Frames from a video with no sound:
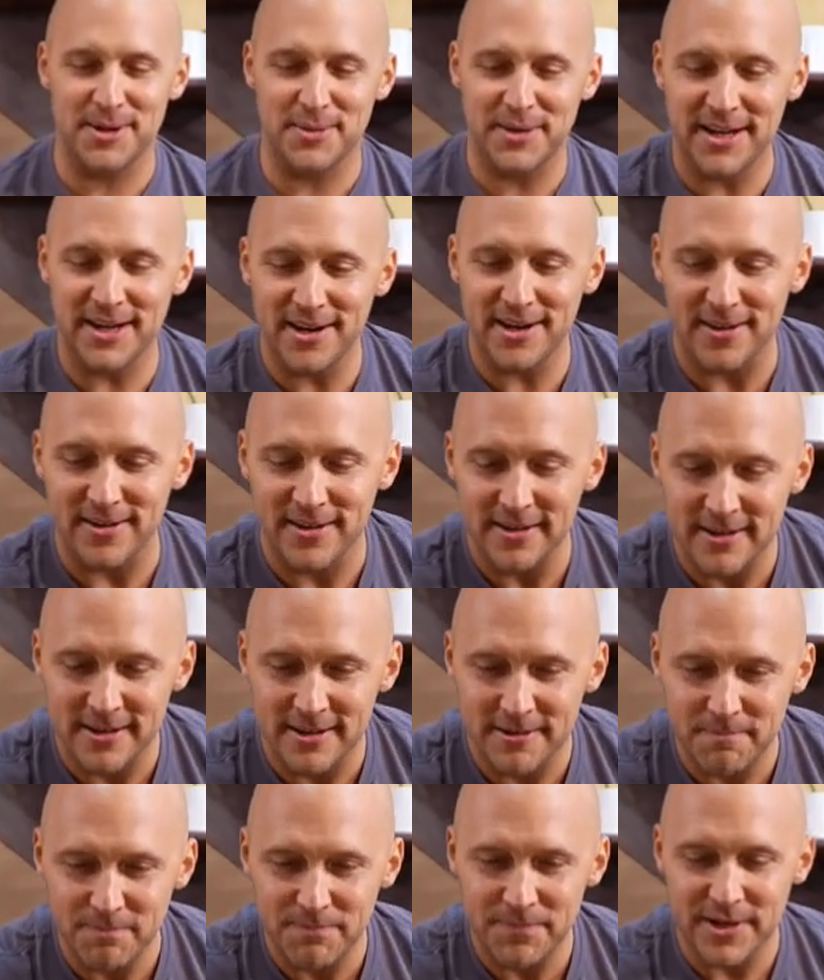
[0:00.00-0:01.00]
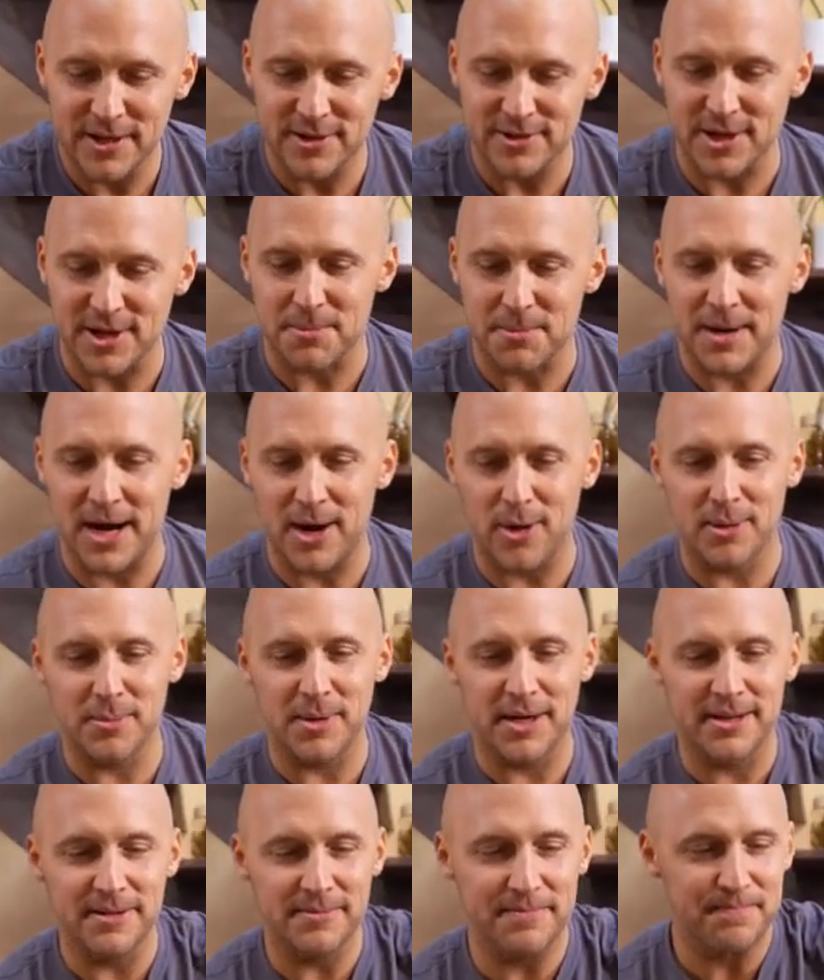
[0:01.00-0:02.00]
here we go. Here's our power
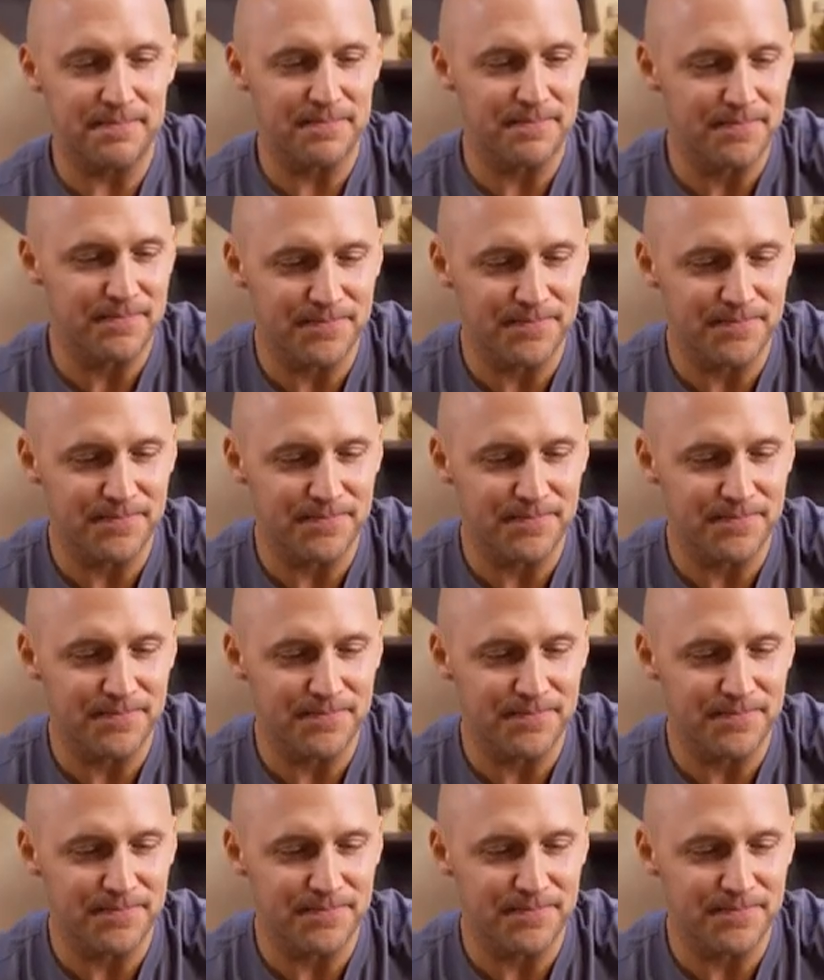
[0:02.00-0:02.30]
button.